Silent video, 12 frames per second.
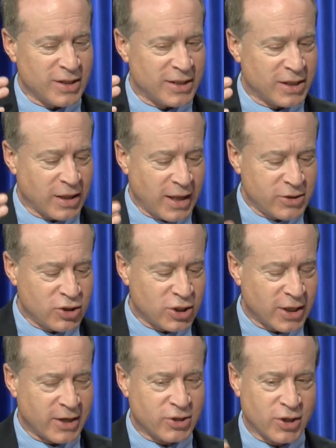the
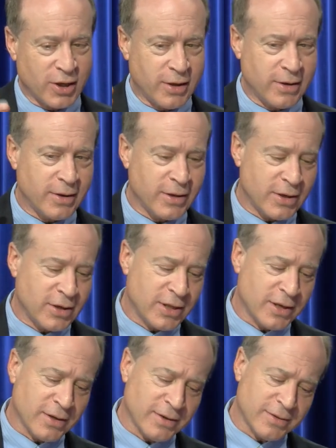legislation,
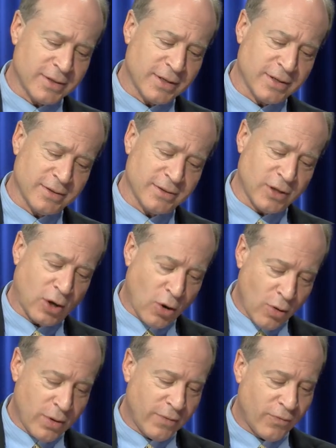the the the
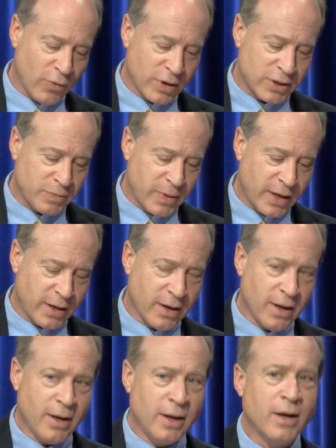code
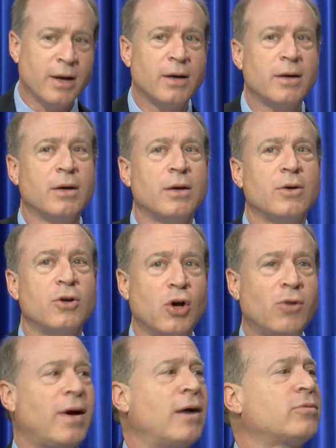enforcement.
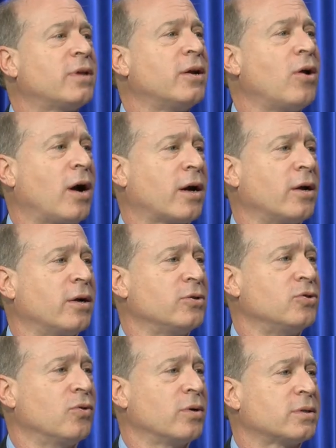You're out there knocking
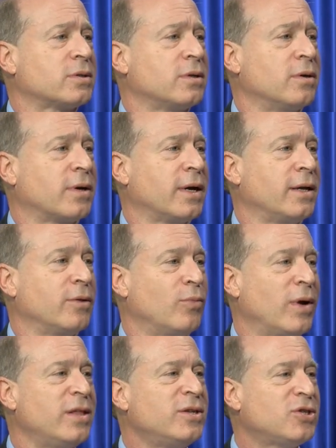on doors, okay? The
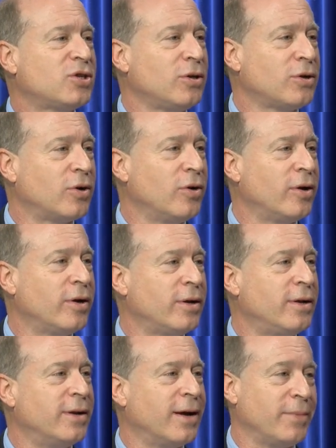weather's still
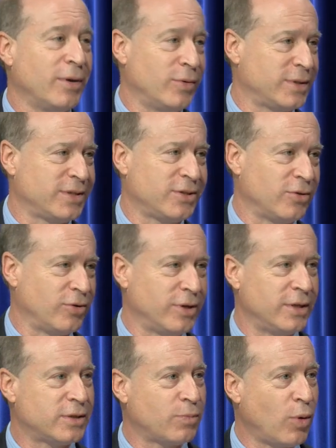good. I mean, it wasn't so
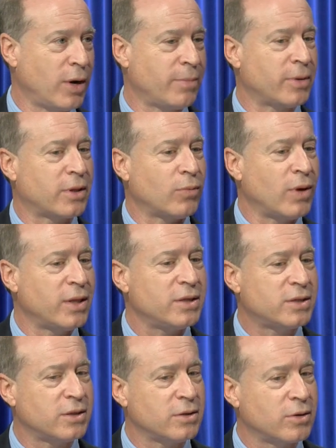good this morning, but the
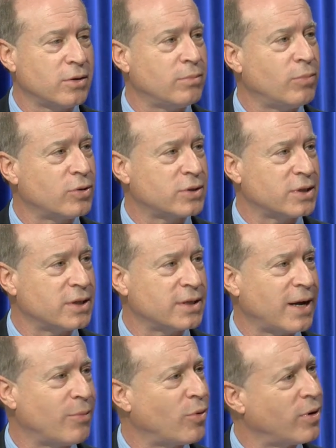weather's still good most of the
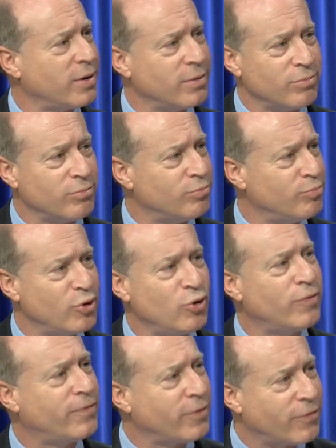time. We're in
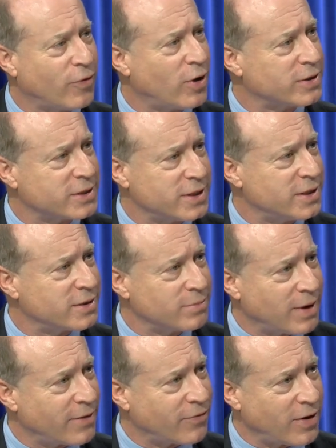beautiful fall season,
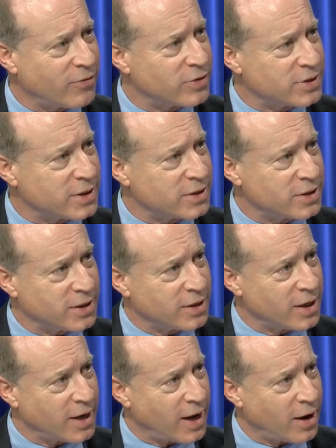my favorite season of
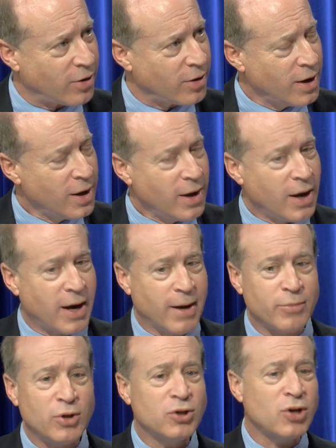the year.
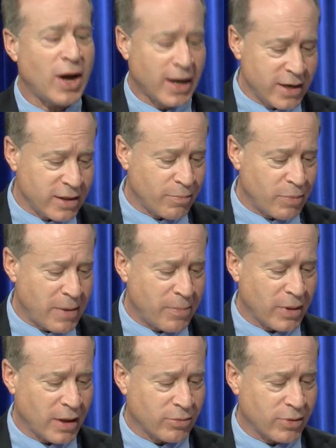Um, you're talking to the
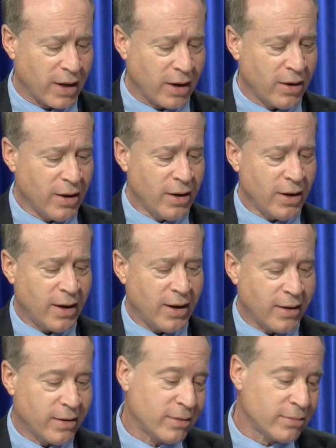people out there
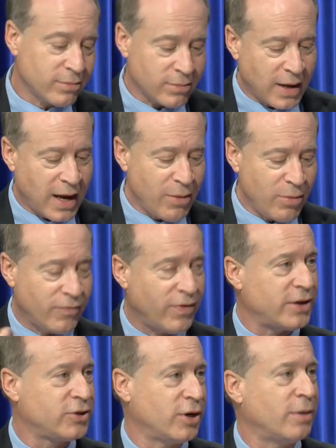I would
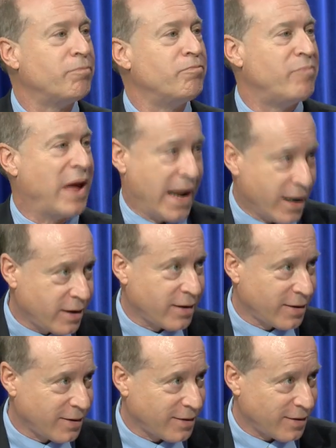venture to
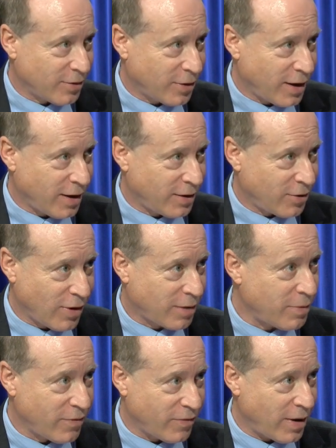bet, okay,
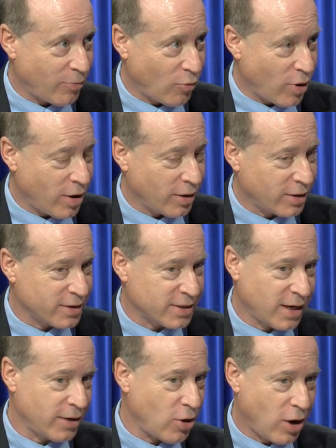correct me if I'm wrong, because
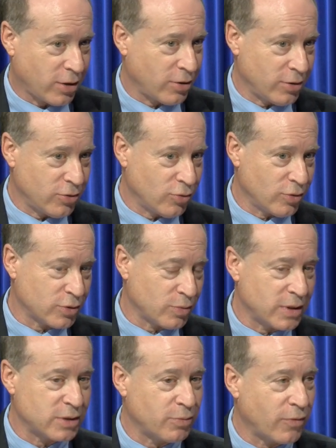I knocked on doors
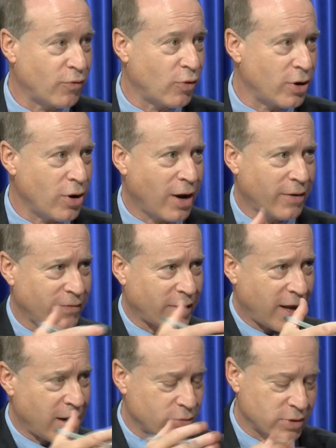once before, not for
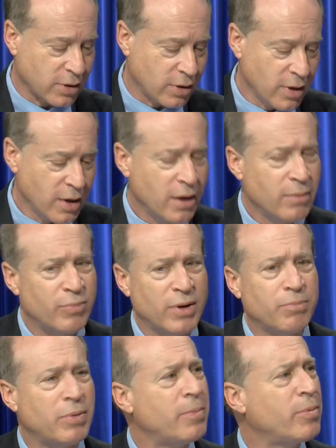council,
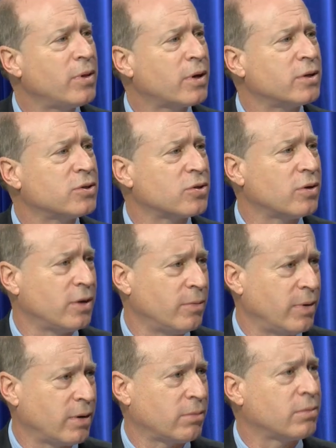but people are concerned
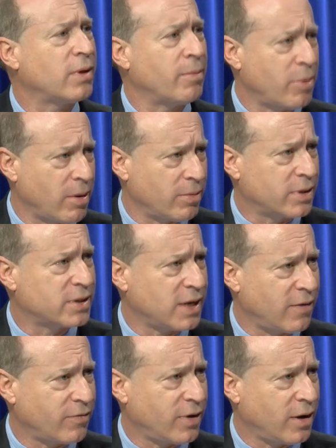about their public
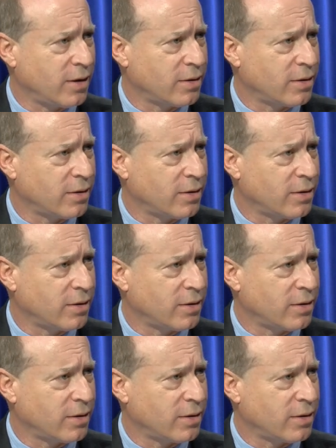safety,